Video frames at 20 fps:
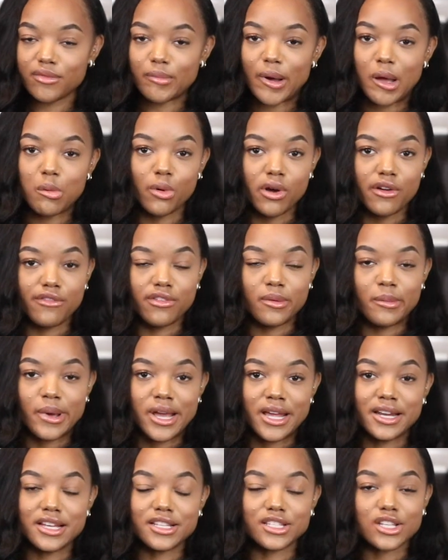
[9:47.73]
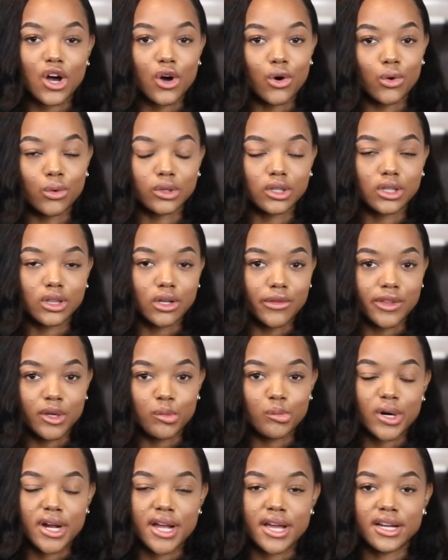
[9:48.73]
My boyfriend made his own clothing
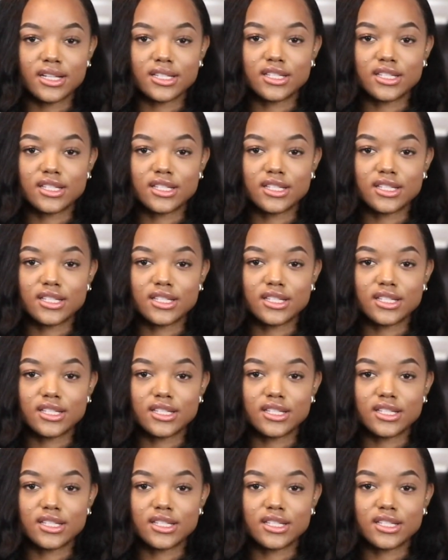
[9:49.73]
brand,